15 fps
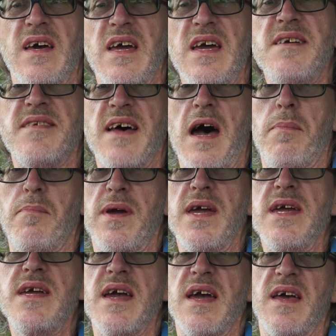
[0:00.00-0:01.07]
He's
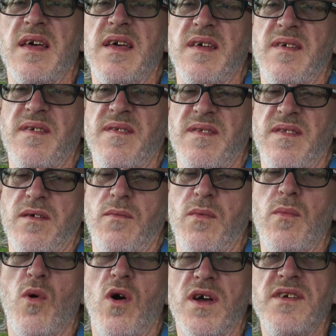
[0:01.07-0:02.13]
happy
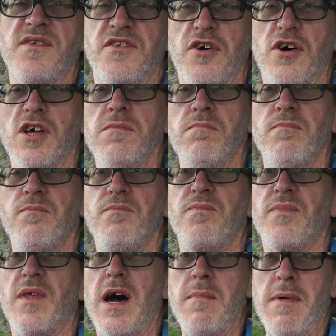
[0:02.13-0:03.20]
with what he's done.
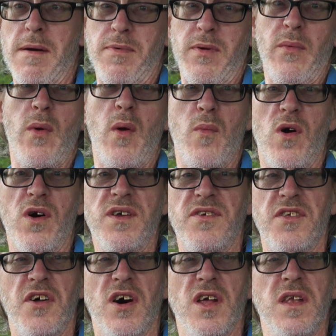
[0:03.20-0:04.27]
I'm happy with what
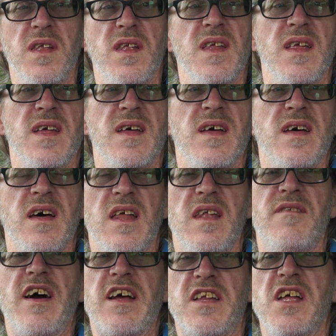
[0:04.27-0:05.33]
he's done. And
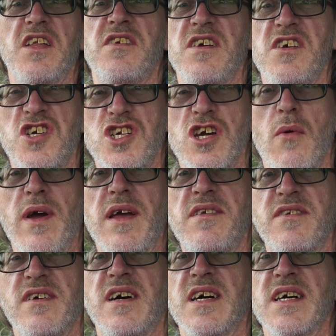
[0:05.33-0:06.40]
the fact it is showing
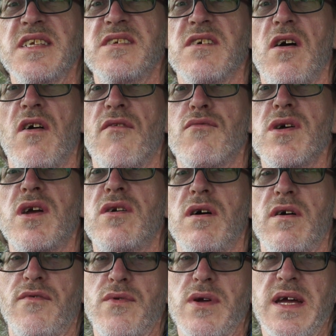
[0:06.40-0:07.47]
signs of
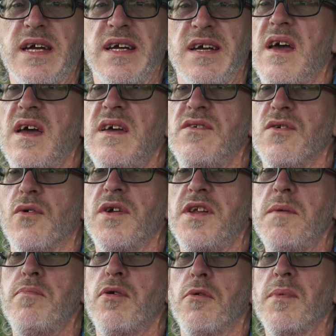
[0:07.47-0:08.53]
recovering. He's
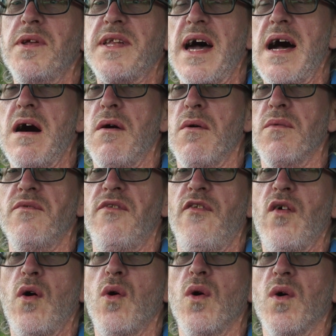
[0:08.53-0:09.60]
already put me down
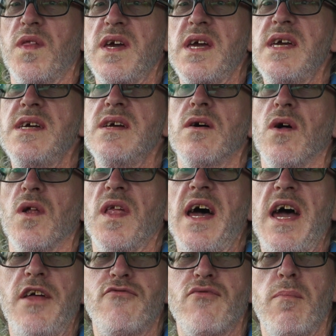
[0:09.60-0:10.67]
for the ulnar
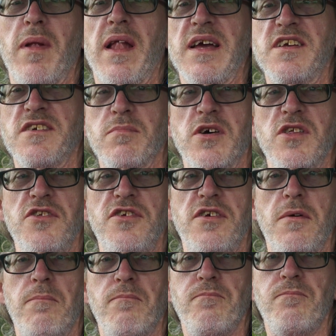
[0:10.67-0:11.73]
head replacement.